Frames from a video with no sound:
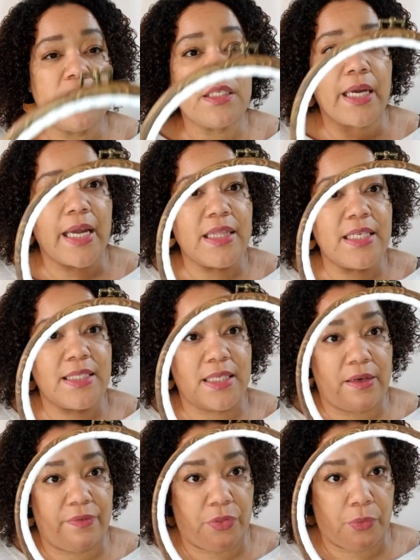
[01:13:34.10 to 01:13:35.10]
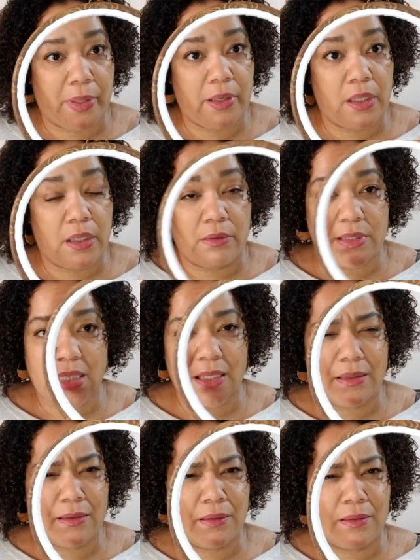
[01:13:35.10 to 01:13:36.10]
I got this set of three. It was
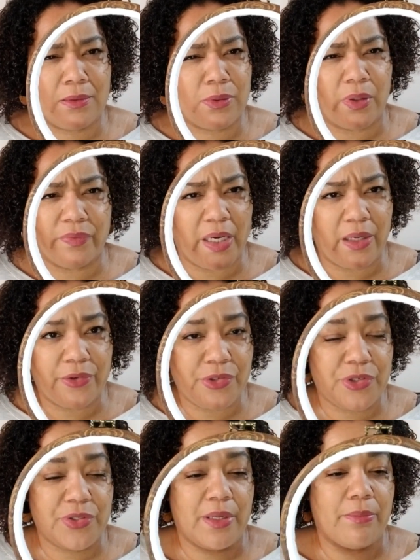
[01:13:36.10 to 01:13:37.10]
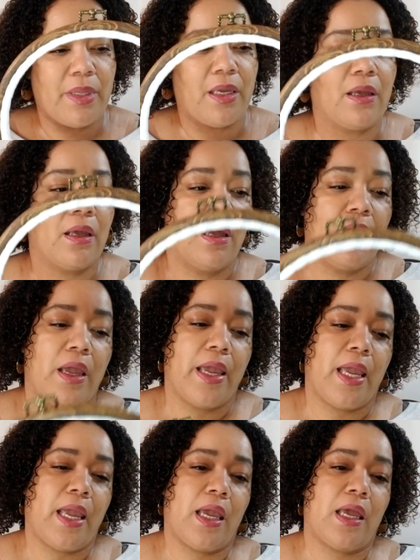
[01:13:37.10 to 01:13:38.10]
like $12 or something.
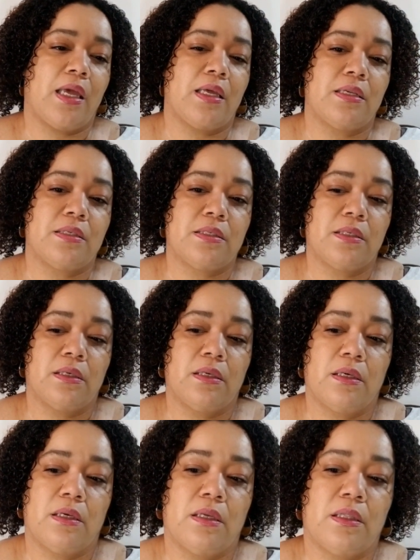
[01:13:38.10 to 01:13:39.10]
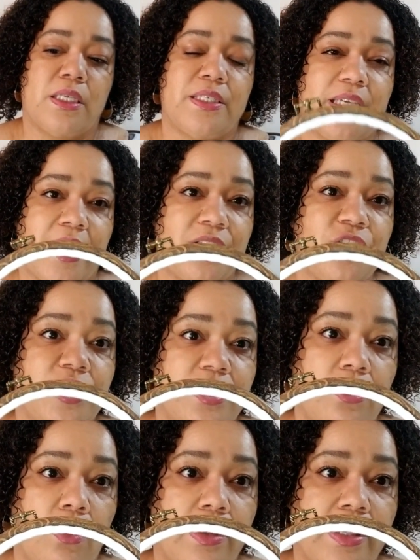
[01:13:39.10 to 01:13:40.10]
And the
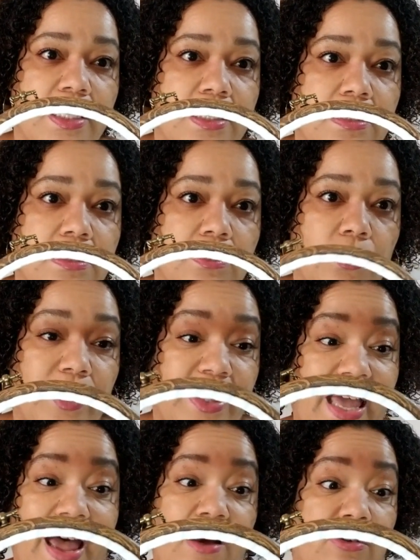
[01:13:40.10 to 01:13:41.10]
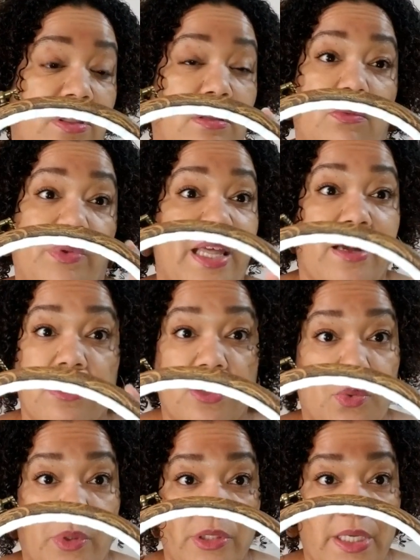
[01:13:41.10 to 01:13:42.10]
tension on this without the
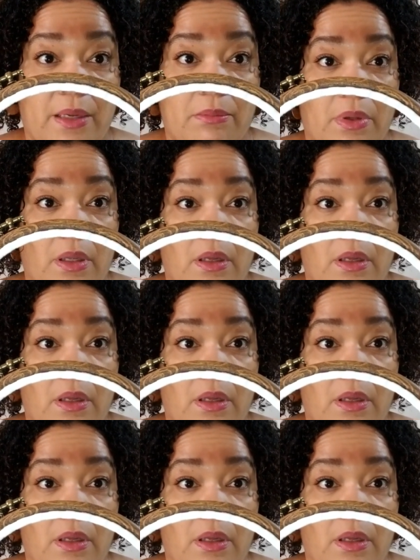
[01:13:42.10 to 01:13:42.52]
twill tape